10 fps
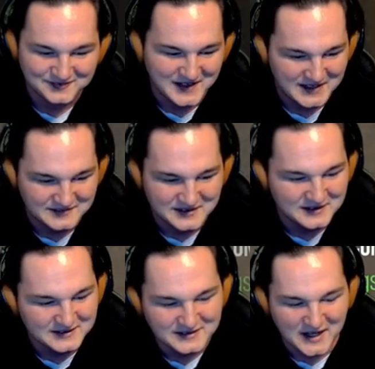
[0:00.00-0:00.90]
days
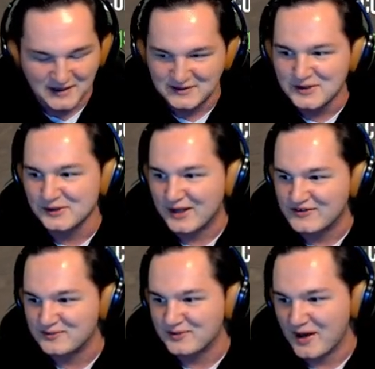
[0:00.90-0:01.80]
and lots
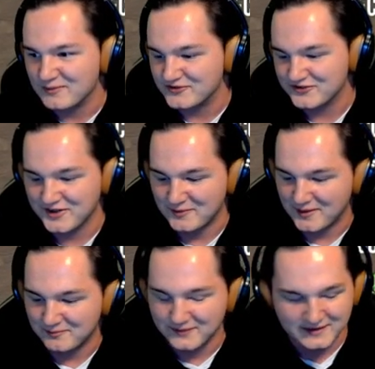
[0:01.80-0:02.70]
of problems coming
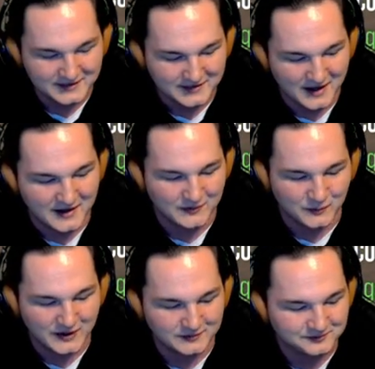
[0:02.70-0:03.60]
up. All right,
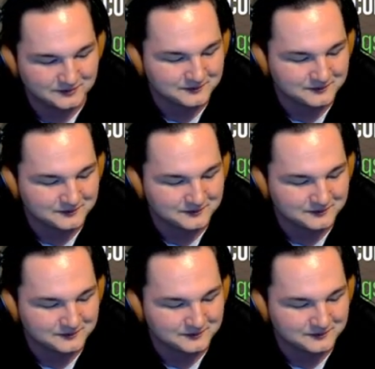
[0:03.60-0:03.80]
well,